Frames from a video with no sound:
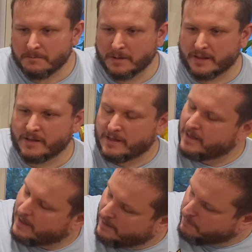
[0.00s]
But
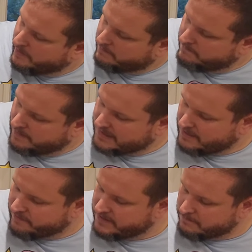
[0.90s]
I bought
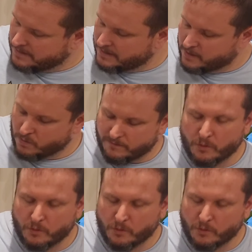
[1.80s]
myself some licor